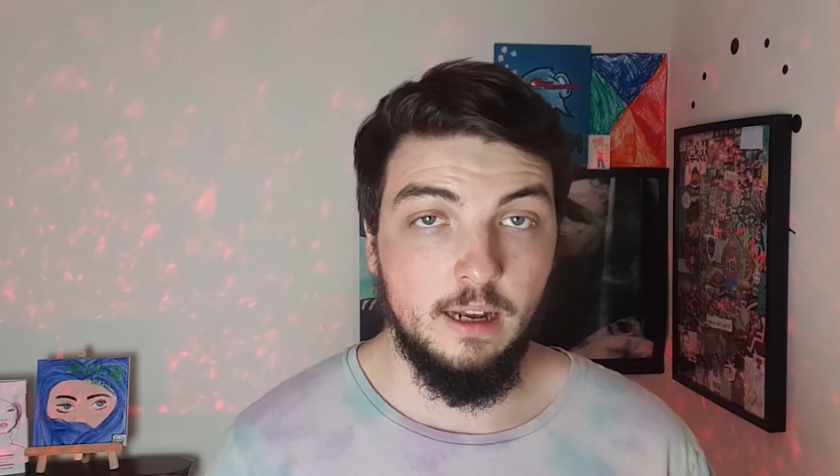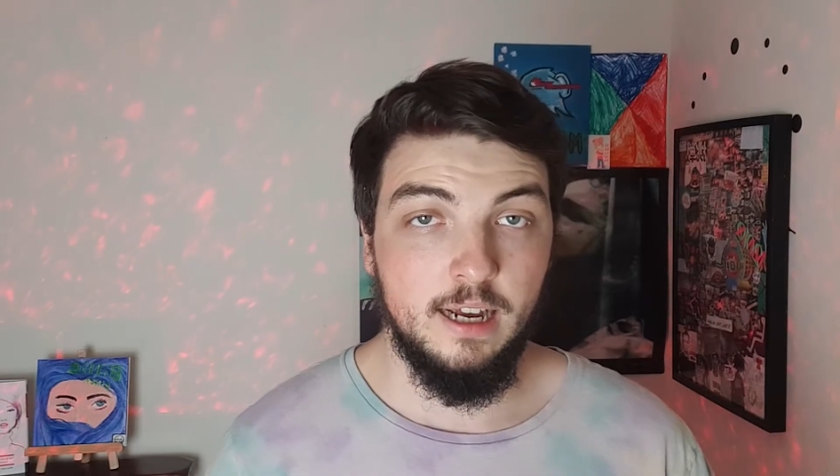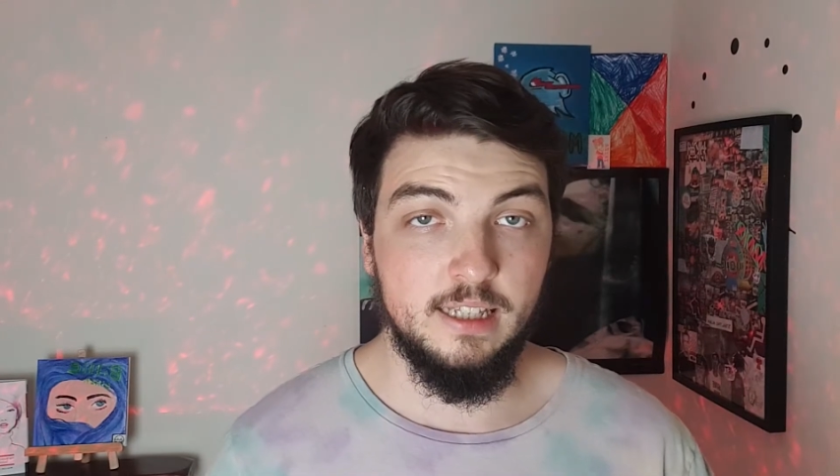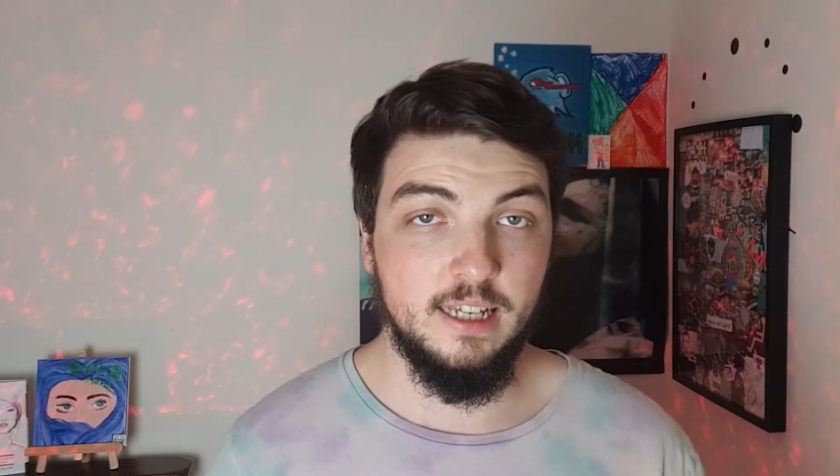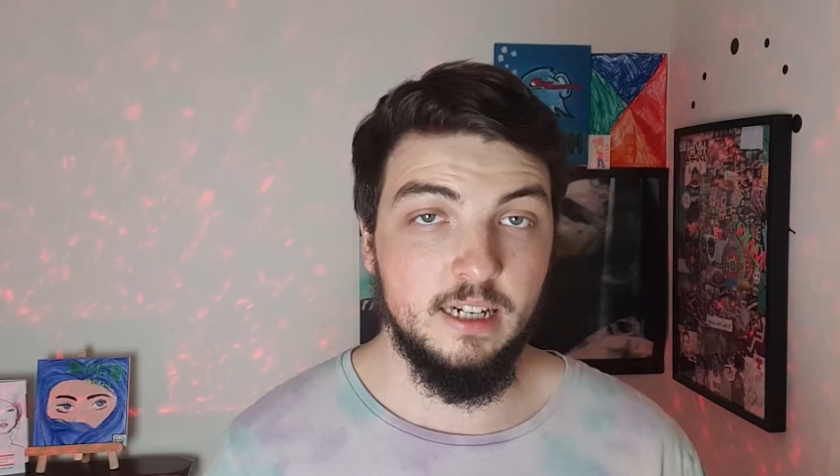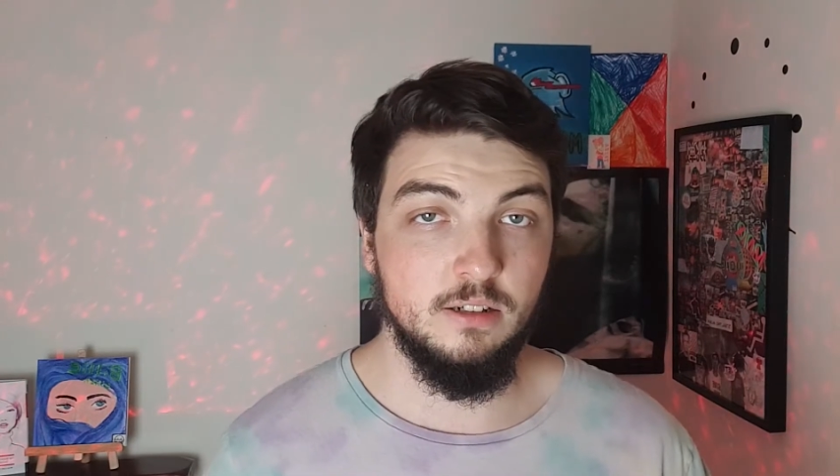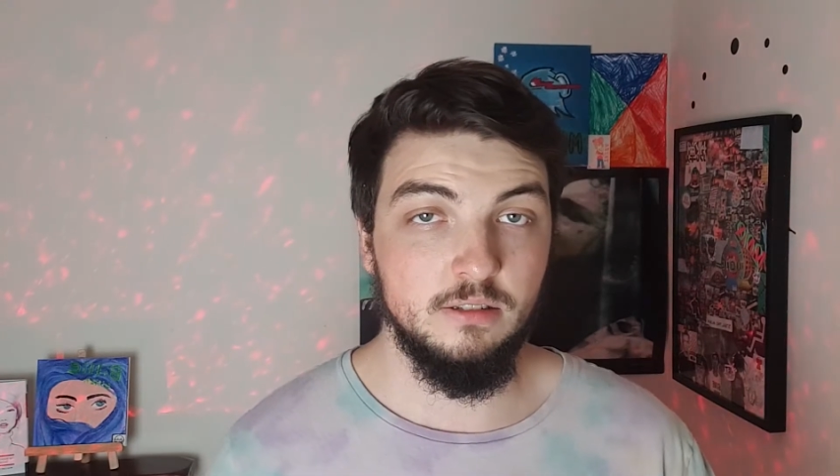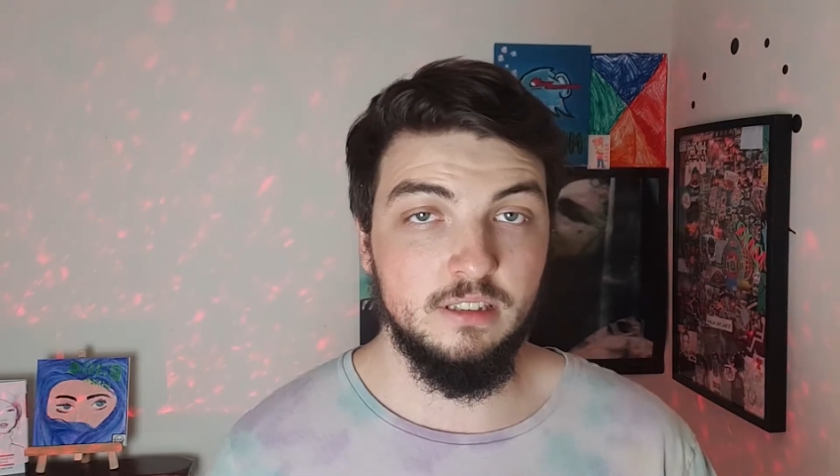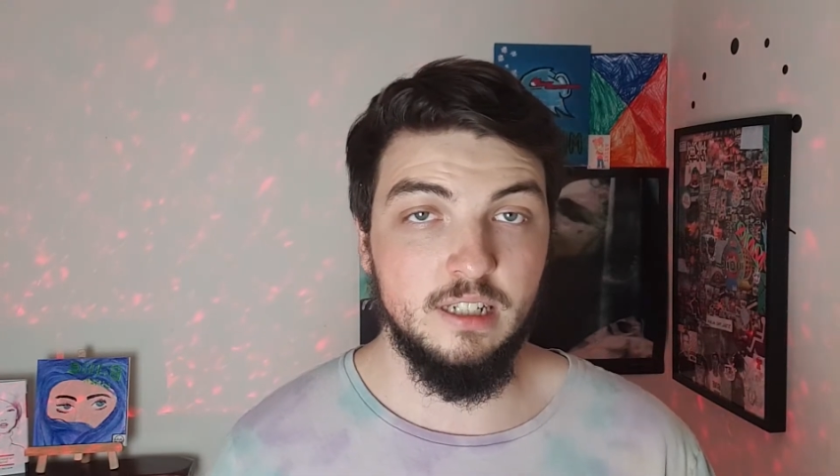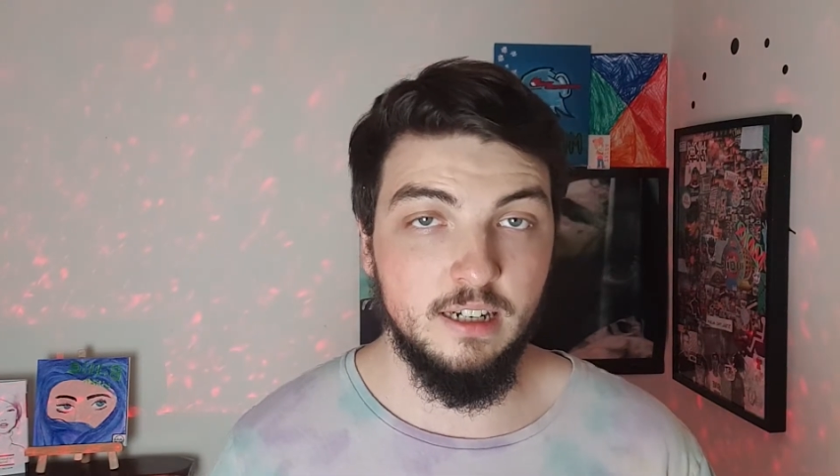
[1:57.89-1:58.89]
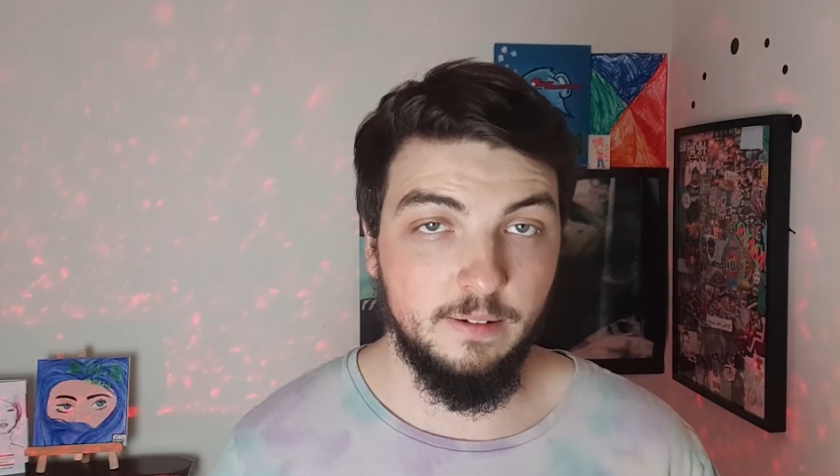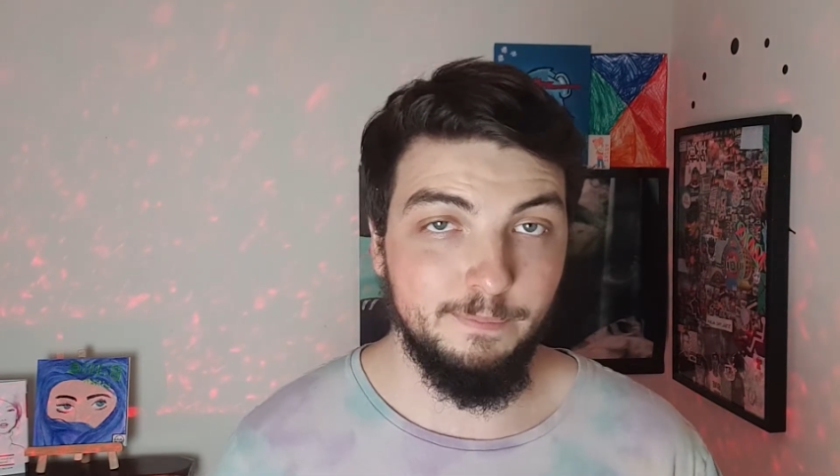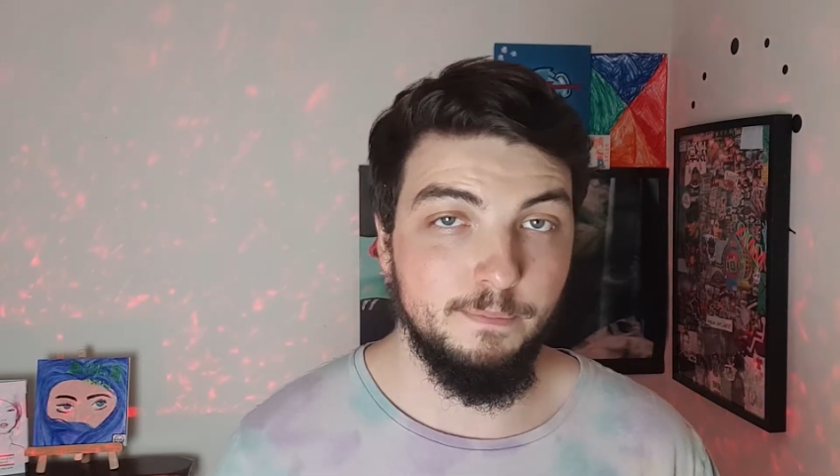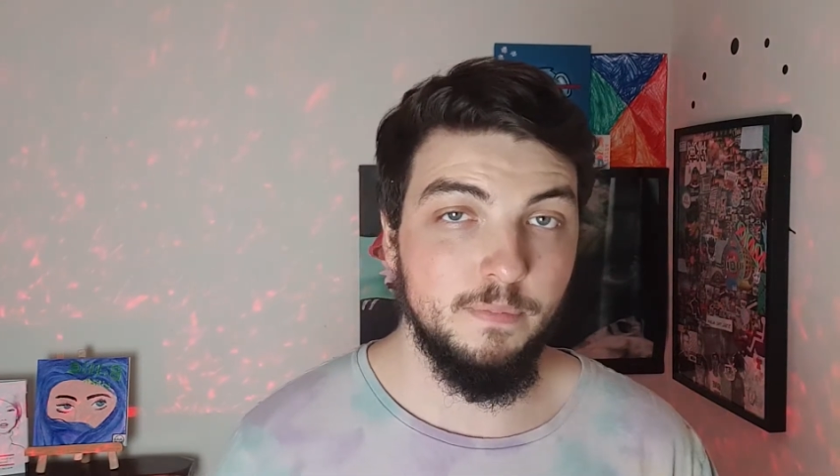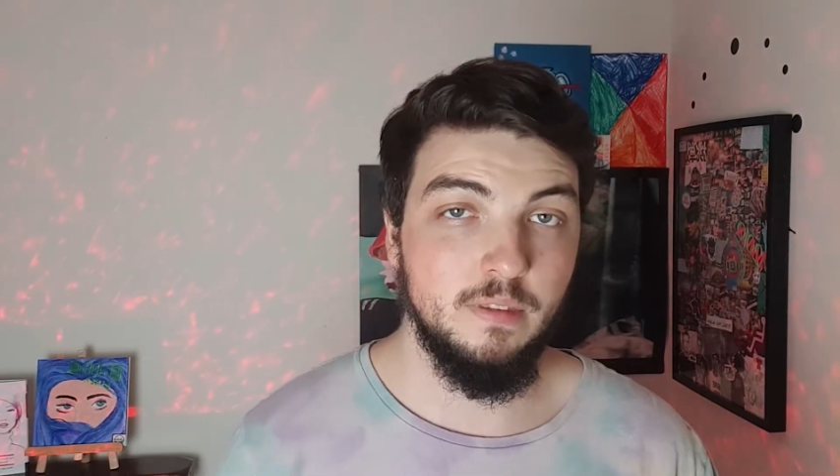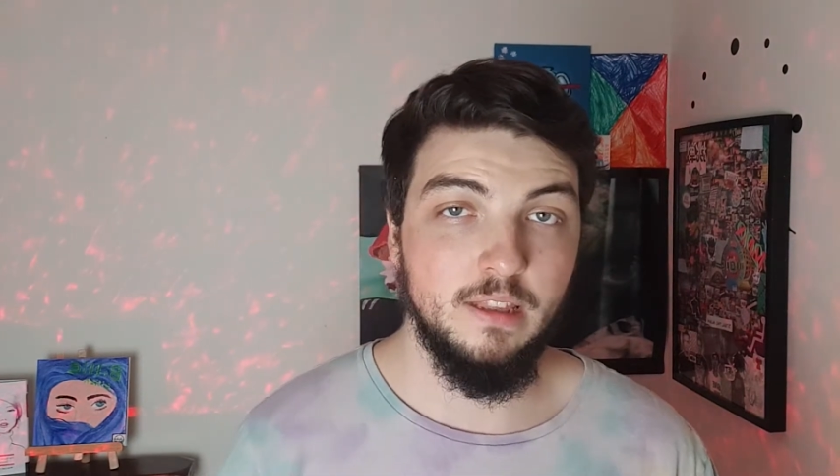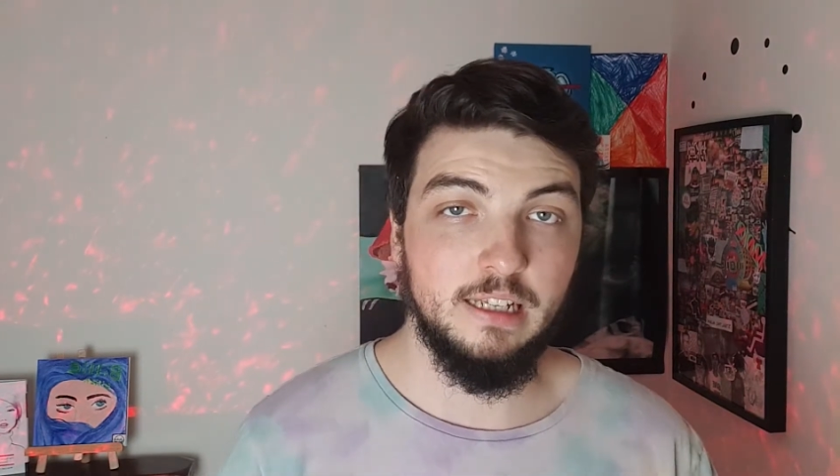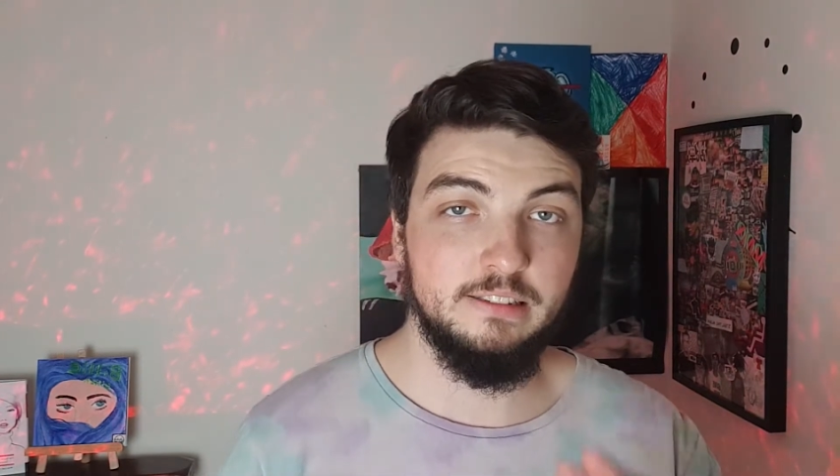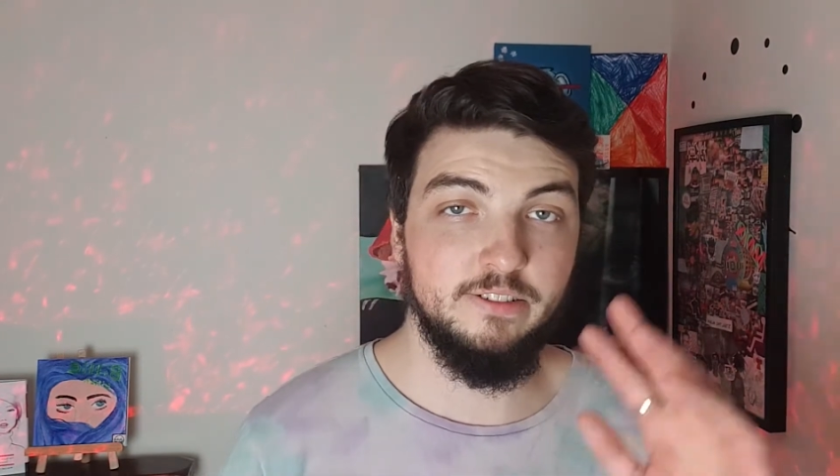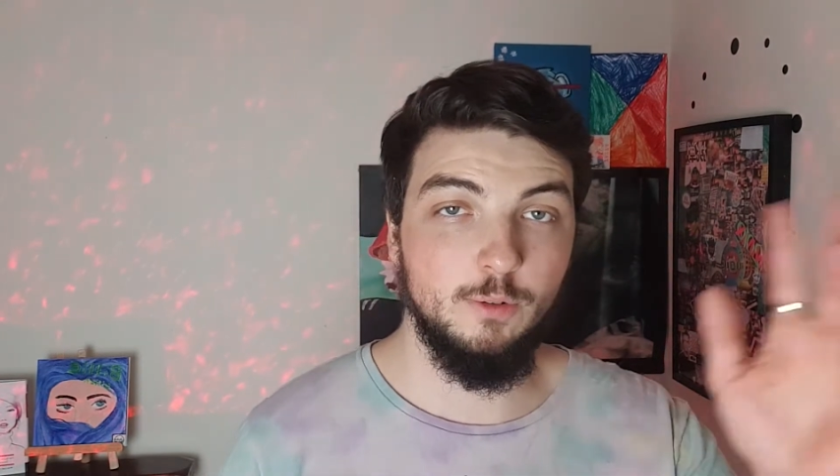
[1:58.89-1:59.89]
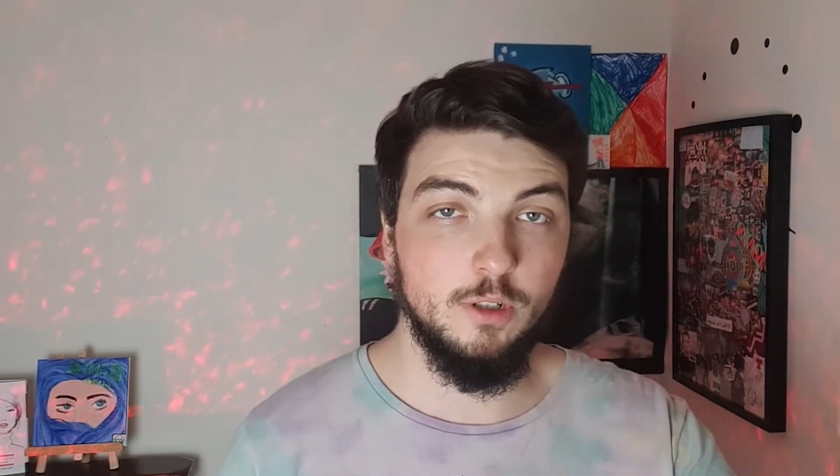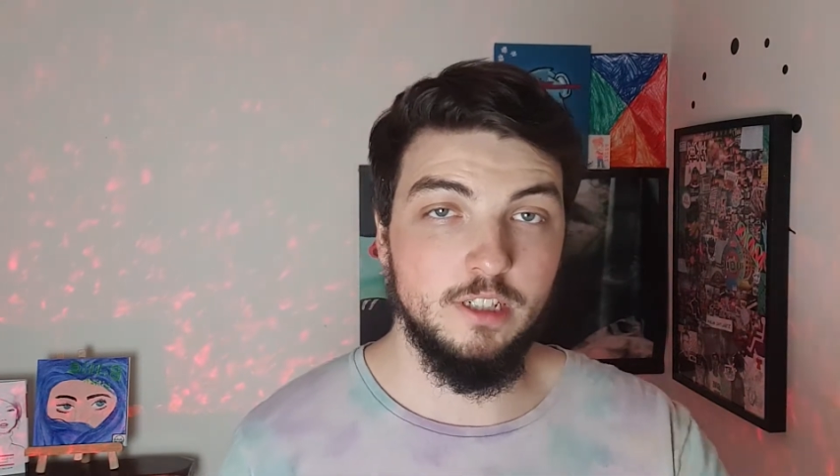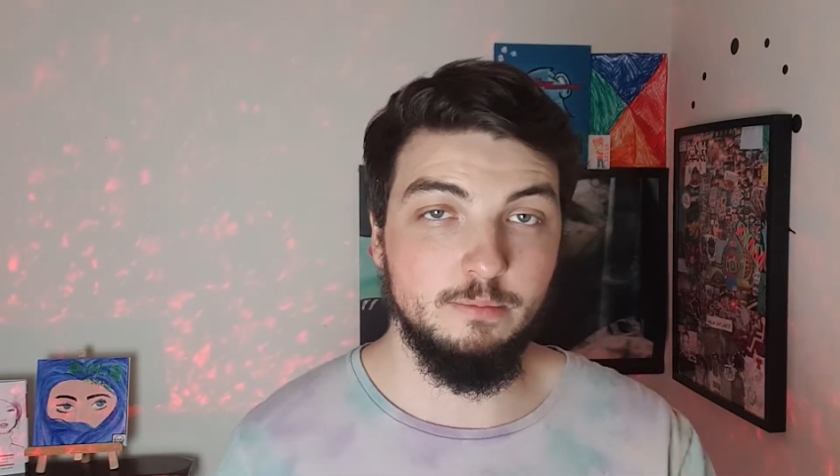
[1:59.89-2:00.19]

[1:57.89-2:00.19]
And then I was done. Thanks for watching